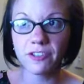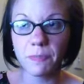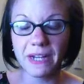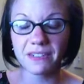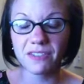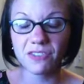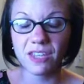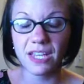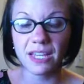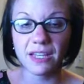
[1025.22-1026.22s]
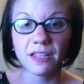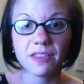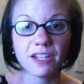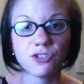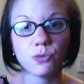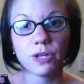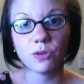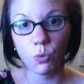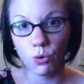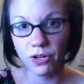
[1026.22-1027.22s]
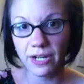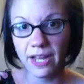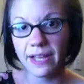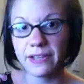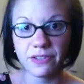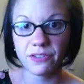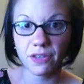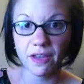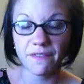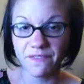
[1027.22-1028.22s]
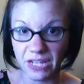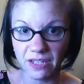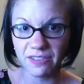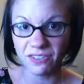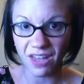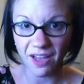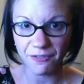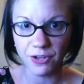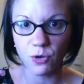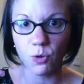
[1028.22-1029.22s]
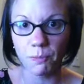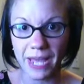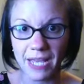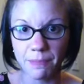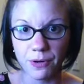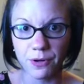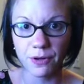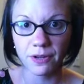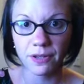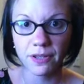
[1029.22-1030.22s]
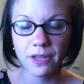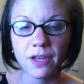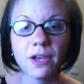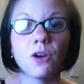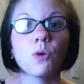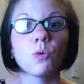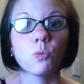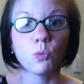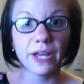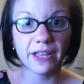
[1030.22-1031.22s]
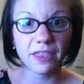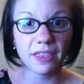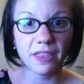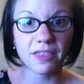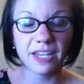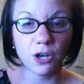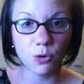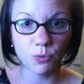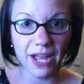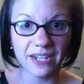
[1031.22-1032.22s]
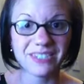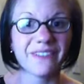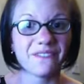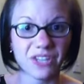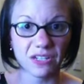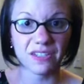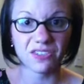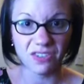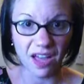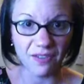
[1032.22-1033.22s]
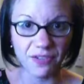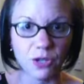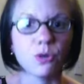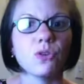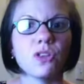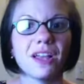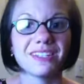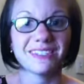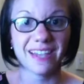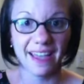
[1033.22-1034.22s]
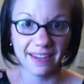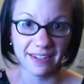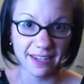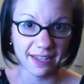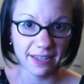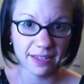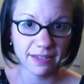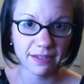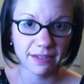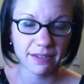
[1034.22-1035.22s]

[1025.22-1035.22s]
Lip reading: expect to see that you can organize a philosophical paper with the correct philosophical technique.